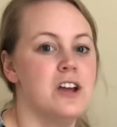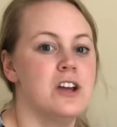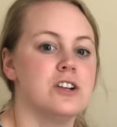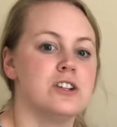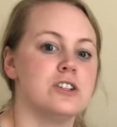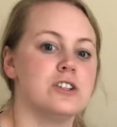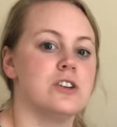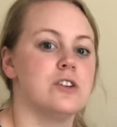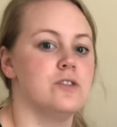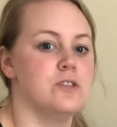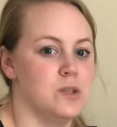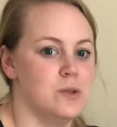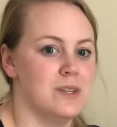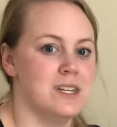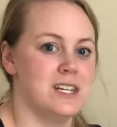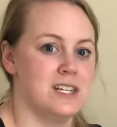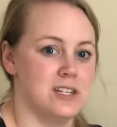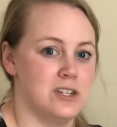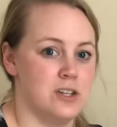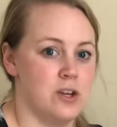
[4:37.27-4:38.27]
So you do
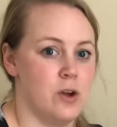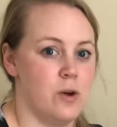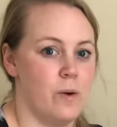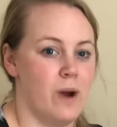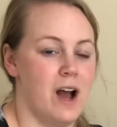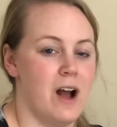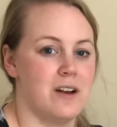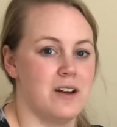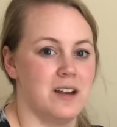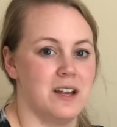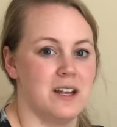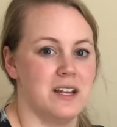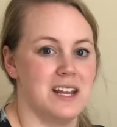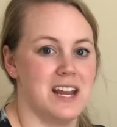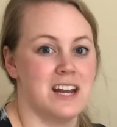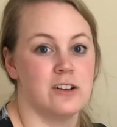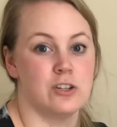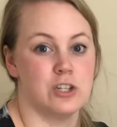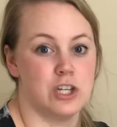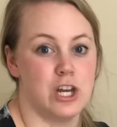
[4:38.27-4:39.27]
need to know how to
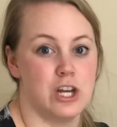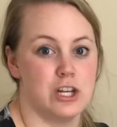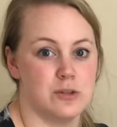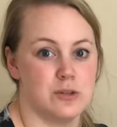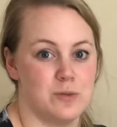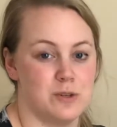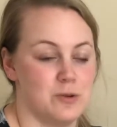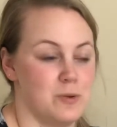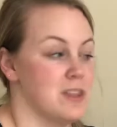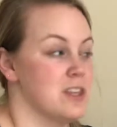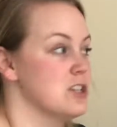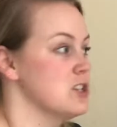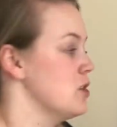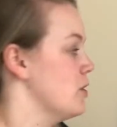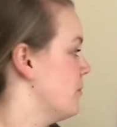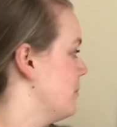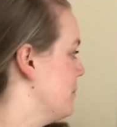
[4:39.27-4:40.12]
interchange between the 2.